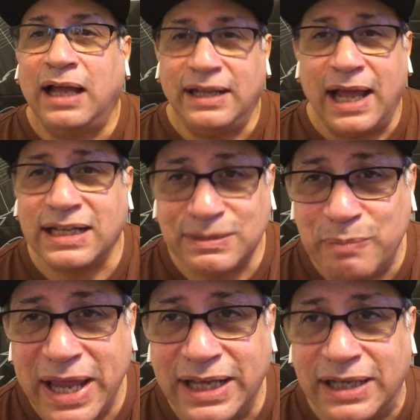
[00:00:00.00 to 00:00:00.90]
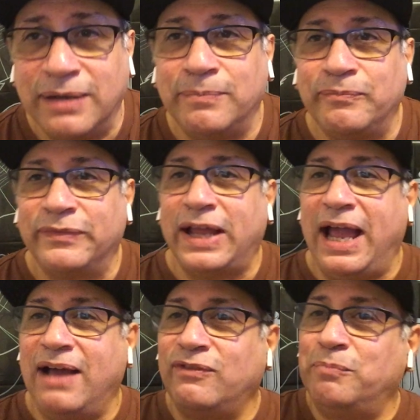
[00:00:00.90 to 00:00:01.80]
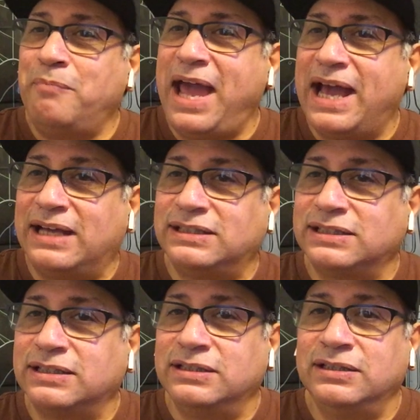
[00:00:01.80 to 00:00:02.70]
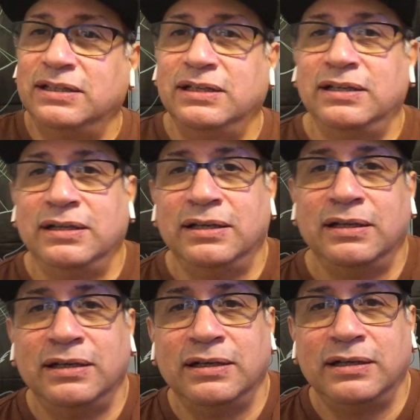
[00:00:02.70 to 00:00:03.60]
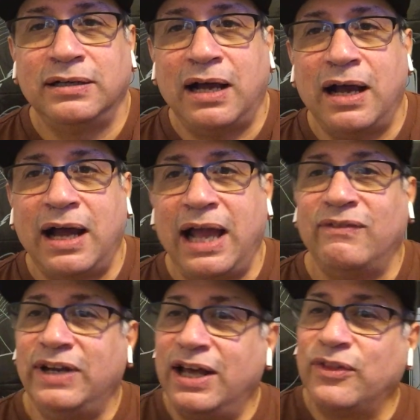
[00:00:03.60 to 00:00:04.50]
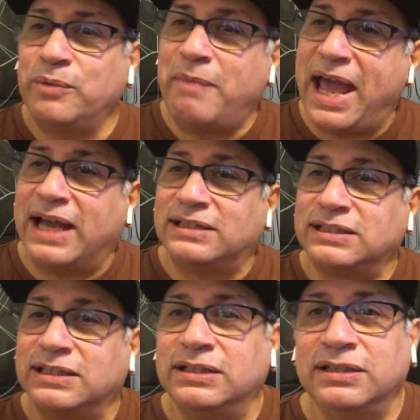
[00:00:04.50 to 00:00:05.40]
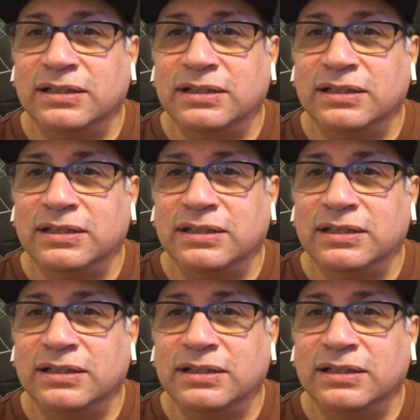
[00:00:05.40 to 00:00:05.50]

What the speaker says: And that's makeup. I have a mask. I have another mask.